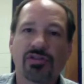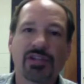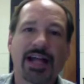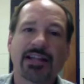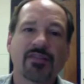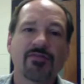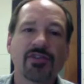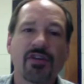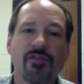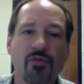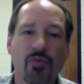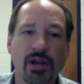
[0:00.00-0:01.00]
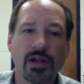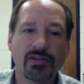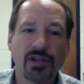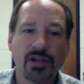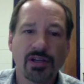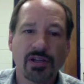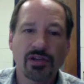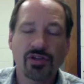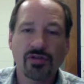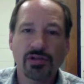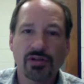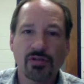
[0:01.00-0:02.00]
lots of different ways that
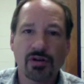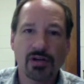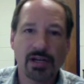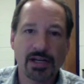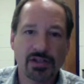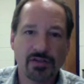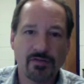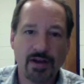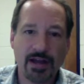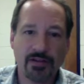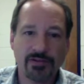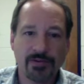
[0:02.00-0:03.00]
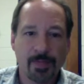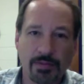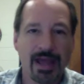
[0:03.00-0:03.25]
you could organize your files.